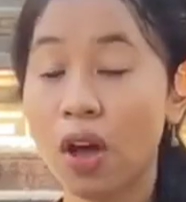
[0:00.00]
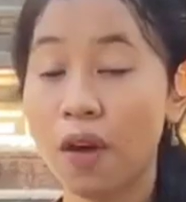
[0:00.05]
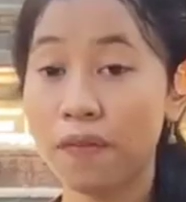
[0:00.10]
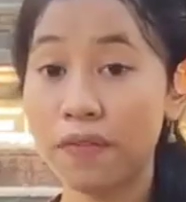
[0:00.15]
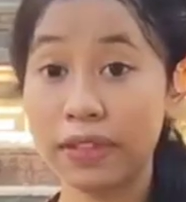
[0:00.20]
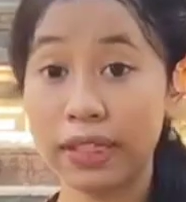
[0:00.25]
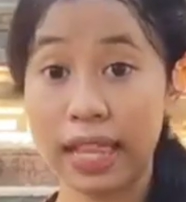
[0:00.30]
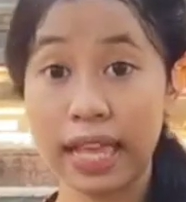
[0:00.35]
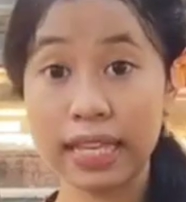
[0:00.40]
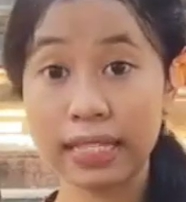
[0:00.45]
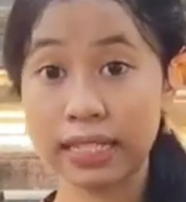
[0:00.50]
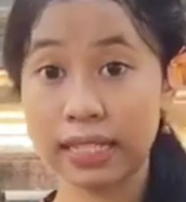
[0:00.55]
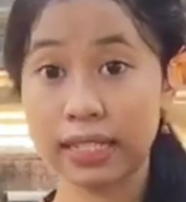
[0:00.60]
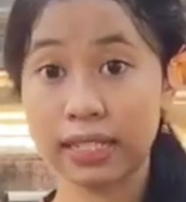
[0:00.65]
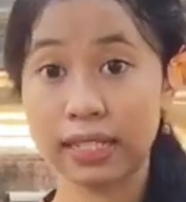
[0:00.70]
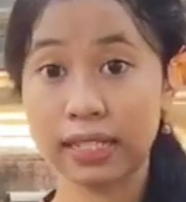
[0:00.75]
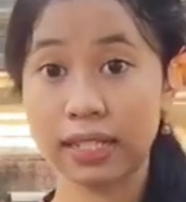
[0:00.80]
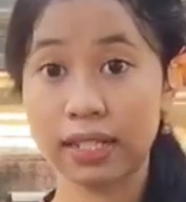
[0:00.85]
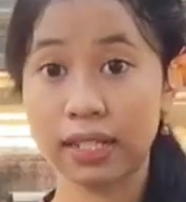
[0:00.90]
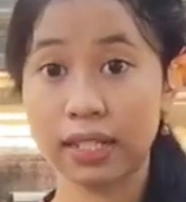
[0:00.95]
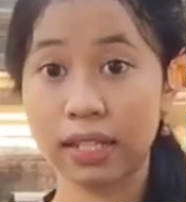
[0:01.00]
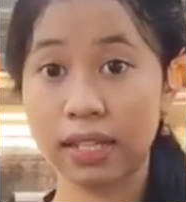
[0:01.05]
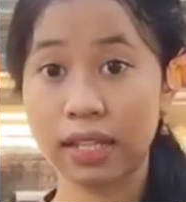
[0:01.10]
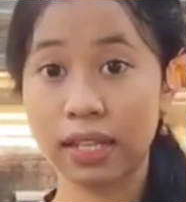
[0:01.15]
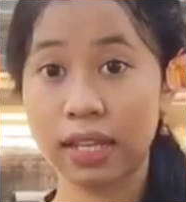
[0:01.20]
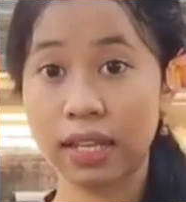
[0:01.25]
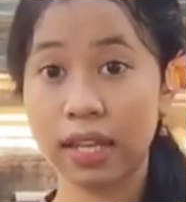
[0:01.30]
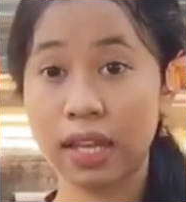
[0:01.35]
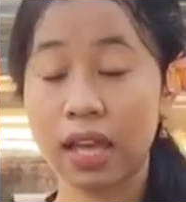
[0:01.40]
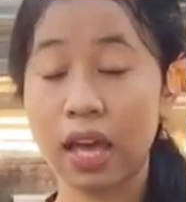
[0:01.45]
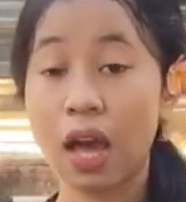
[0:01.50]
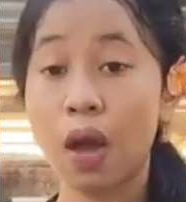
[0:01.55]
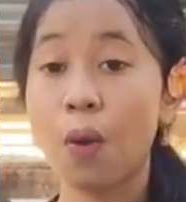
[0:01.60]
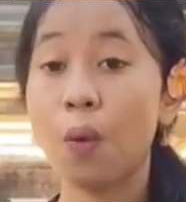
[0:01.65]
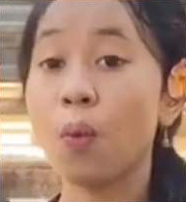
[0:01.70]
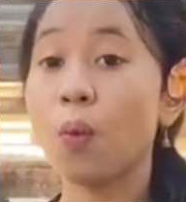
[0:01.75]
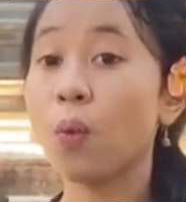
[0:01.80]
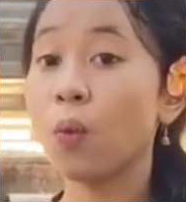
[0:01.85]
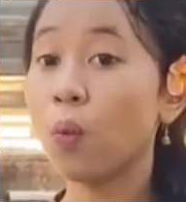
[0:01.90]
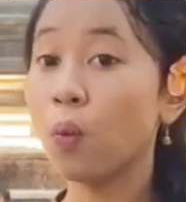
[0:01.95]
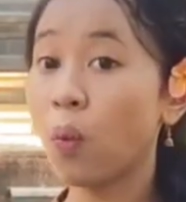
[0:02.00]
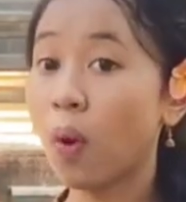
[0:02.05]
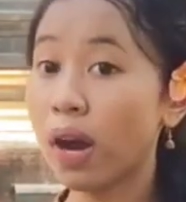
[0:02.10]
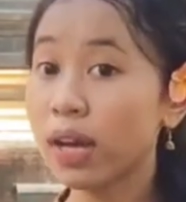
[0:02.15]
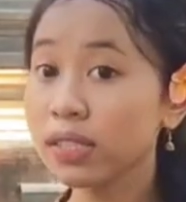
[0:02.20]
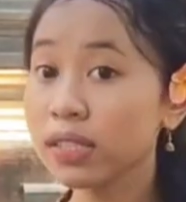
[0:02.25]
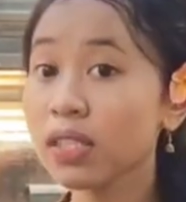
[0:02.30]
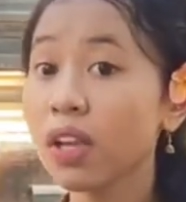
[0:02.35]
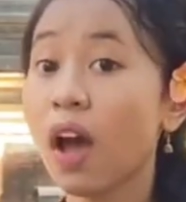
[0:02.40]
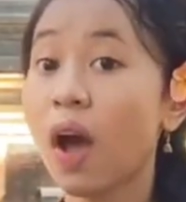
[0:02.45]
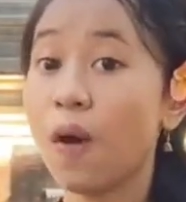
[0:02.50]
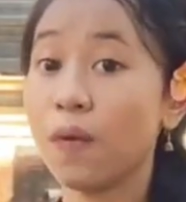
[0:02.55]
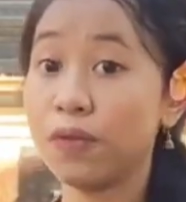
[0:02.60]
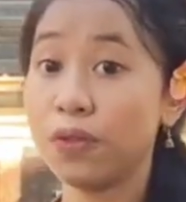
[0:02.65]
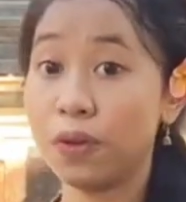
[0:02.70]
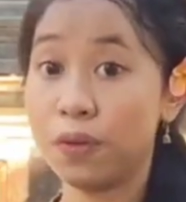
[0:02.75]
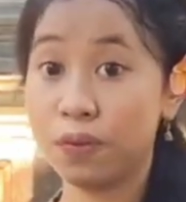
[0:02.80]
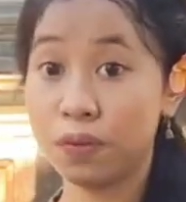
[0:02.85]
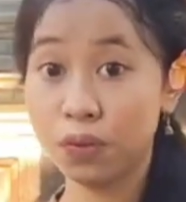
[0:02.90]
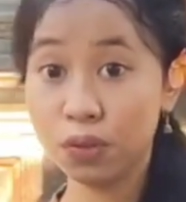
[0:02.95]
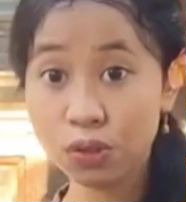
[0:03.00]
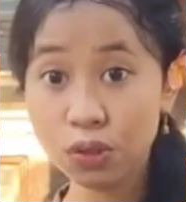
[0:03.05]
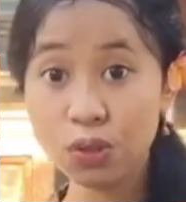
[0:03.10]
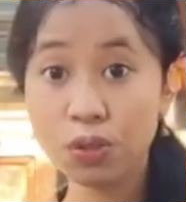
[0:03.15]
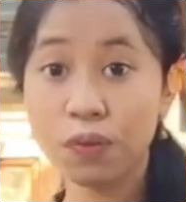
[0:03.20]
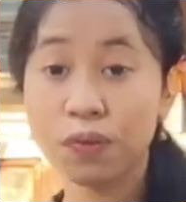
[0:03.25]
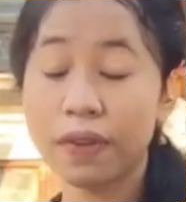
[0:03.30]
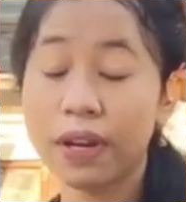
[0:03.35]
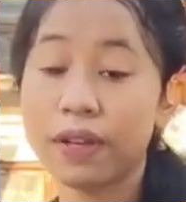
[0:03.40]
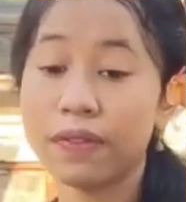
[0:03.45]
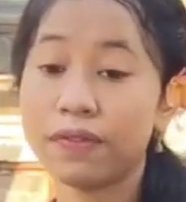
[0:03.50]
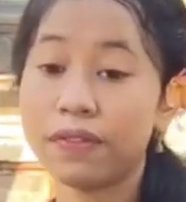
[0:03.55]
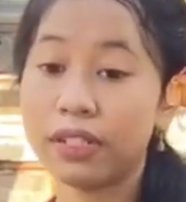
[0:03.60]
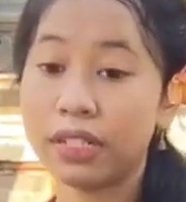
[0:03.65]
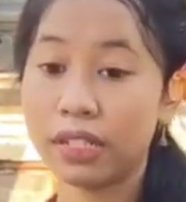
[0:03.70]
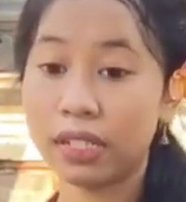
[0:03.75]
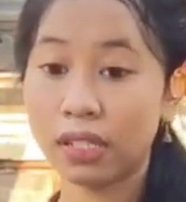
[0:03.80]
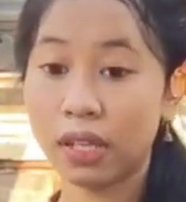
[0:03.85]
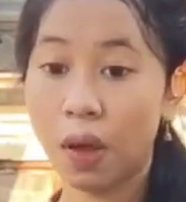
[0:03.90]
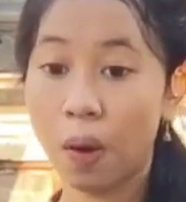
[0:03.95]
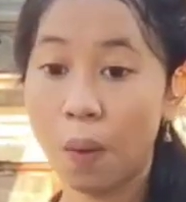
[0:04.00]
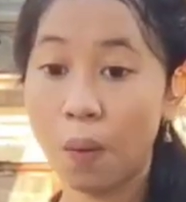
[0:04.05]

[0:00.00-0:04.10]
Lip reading: of villagers. One of the few survivors